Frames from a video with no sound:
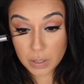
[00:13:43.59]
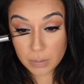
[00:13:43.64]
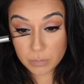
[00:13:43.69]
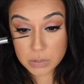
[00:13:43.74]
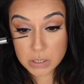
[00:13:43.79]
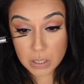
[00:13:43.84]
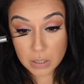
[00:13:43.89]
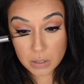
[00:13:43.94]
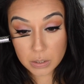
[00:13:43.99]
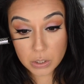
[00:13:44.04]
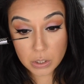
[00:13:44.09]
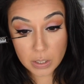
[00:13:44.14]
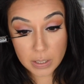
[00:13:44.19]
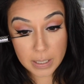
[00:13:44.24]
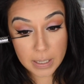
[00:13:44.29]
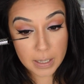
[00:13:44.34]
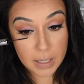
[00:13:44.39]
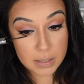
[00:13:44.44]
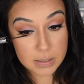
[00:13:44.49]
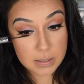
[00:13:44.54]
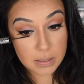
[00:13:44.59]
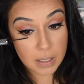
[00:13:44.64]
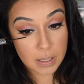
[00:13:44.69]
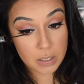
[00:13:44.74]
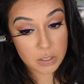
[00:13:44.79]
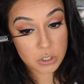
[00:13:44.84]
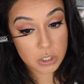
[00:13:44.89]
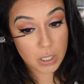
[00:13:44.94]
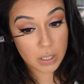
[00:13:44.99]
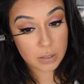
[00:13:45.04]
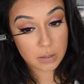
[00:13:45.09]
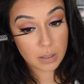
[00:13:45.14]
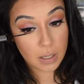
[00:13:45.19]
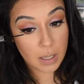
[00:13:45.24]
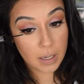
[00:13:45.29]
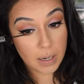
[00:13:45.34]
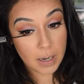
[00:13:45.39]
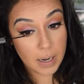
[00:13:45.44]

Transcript: I'm telling you guys, gotta check that